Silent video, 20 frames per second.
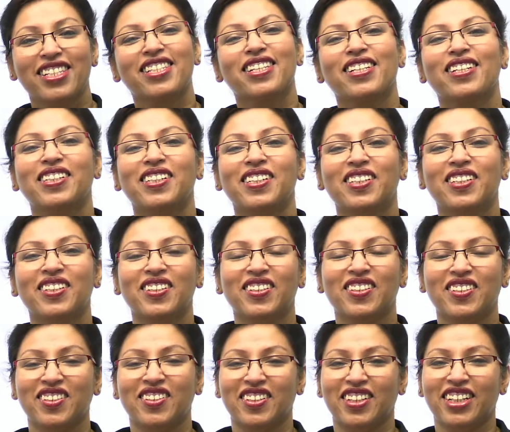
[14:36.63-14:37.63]

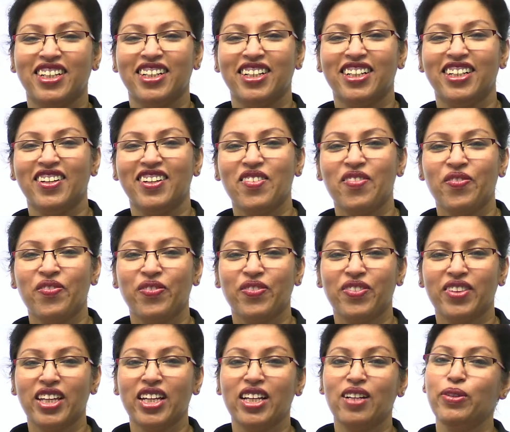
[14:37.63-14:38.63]

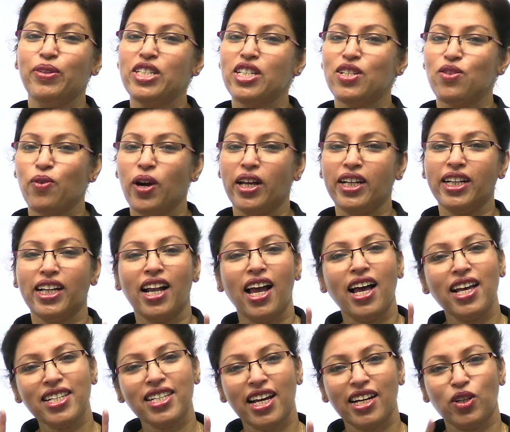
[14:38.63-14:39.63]
So there will be just one
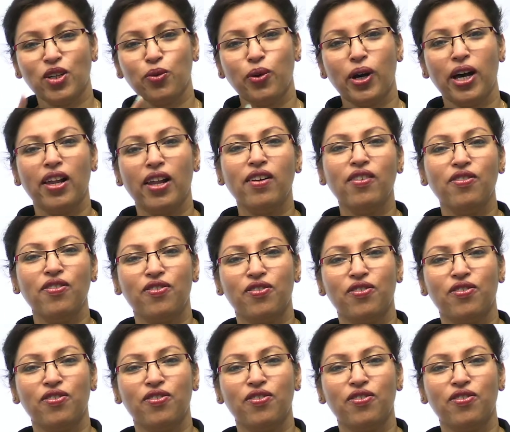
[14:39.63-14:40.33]
class at 12